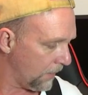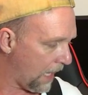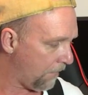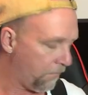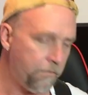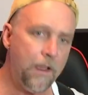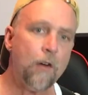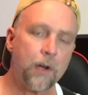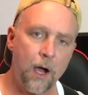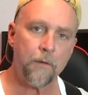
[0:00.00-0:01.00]
they
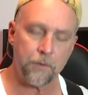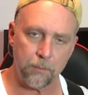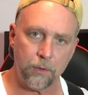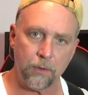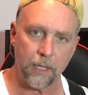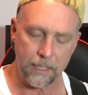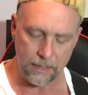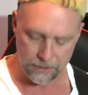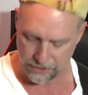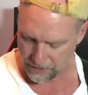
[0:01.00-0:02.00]
felt comfortable,
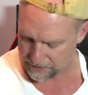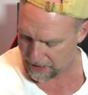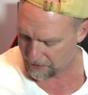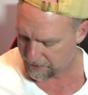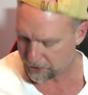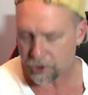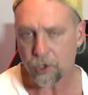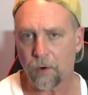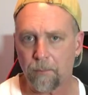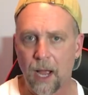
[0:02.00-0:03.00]
and it just doesn't have that
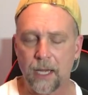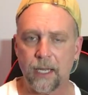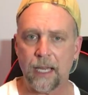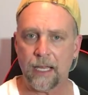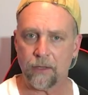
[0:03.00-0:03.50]
sharp binding,